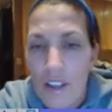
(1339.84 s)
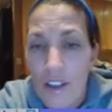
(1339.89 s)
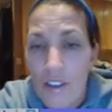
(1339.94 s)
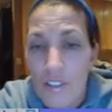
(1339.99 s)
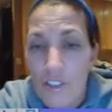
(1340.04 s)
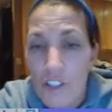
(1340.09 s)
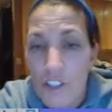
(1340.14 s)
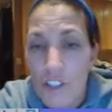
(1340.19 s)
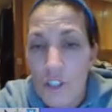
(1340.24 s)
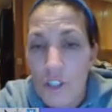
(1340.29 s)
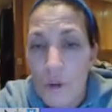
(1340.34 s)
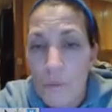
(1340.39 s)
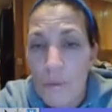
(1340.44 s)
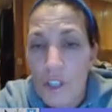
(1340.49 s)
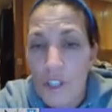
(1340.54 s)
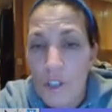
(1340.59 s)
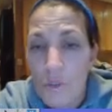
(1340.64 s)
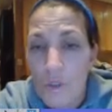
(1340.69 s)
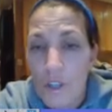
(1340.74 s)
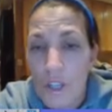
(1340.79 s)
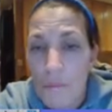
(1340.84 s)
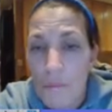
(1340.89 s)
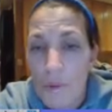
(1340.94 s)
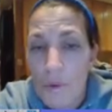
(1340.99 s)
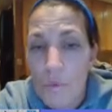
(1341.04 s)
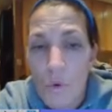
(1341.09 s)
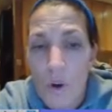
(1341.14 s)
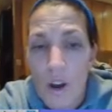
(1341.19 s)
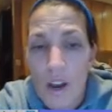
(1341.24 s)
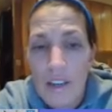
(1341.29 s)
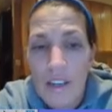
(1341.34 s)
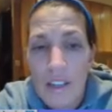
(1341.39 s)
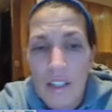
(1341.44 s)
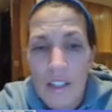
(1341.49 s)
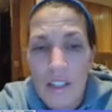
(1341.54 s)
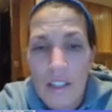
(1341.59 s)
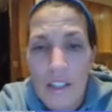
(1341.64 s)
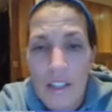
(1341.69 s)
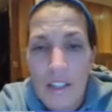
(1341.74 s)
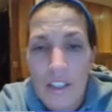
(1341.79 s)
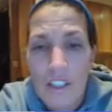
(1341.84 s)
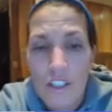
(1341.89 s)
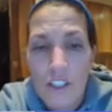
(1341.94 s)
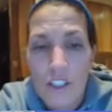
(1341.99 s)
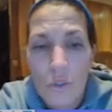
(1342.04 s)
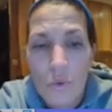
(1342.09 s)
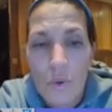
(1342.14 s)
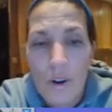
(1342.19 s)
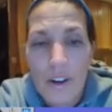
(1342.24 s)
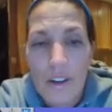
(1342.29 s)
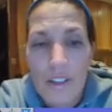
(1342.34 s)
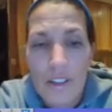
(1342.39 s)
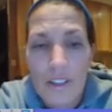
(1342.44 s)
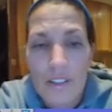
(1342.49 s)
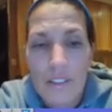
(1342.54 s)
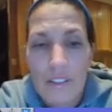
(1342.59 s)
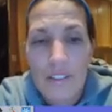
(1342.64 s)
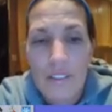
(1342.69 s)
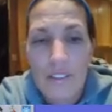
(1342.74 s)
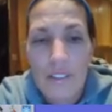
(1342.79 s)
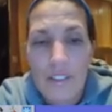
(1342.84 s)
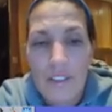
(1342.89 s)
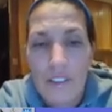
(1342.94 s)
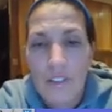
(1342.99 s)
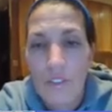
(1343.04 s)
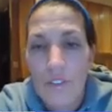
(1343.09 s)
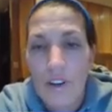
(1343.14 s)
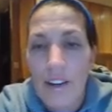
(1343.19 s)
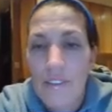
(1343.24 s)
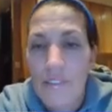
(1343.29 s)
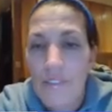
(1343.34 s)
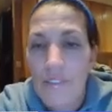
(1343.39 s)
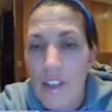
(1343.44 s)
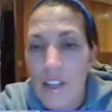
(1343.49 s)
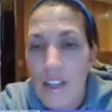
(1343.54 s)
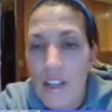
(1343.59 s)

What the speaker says: if 0 plus 1 would be 1 squared, right?